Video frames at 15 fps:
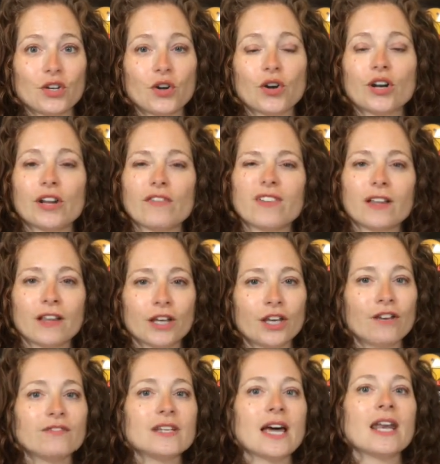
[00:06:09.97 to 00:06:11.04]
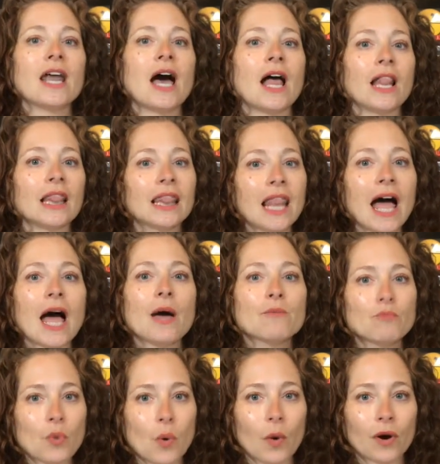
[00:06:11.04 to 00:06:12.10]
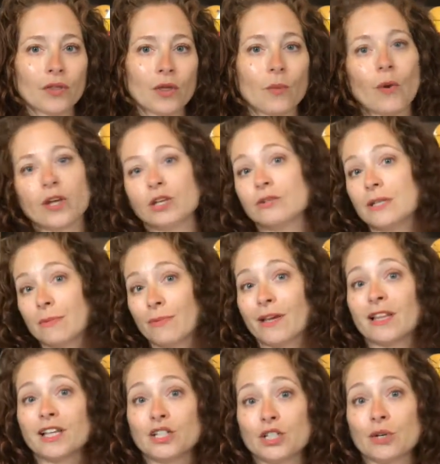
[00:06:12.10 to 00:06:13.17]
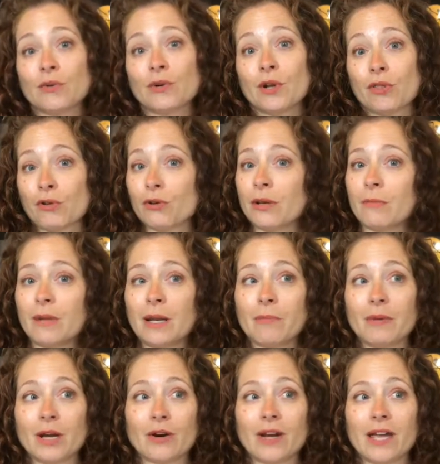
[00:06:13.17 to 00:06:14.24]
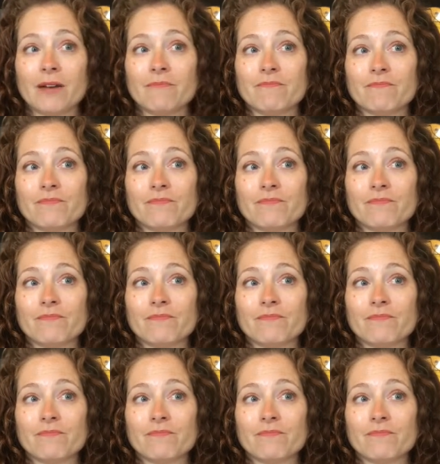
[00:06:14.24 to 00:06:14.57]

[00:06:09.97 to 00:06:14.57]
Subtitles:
you're gonna feel like you've done a lot more than what you typically do in a 30-minute period.